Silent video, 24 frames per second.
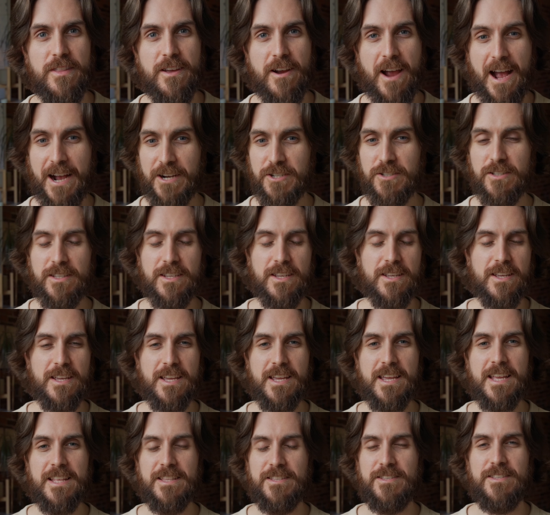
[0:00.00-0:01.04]
They're actually
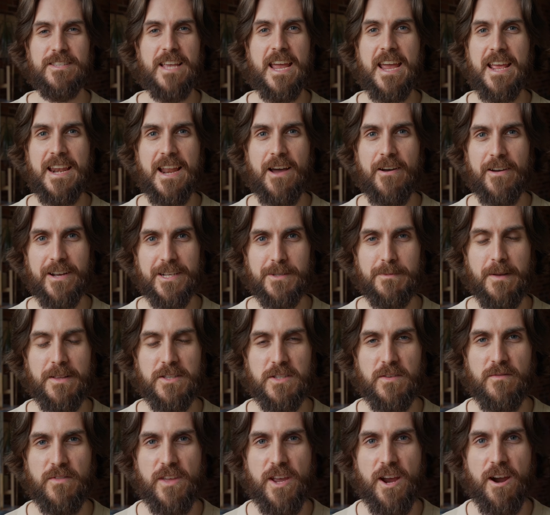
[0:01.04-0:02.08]
insane how
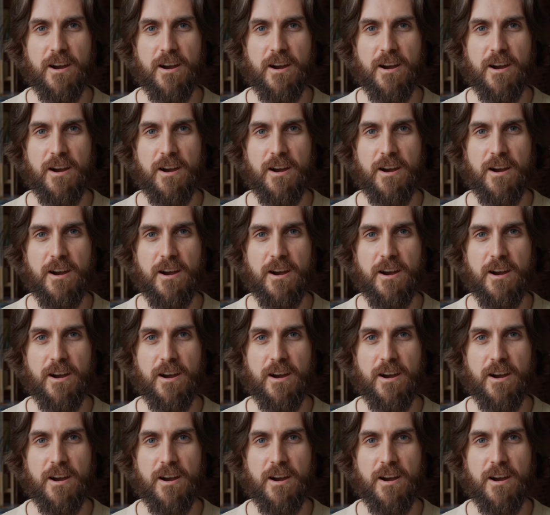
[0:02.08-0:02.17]
expensive they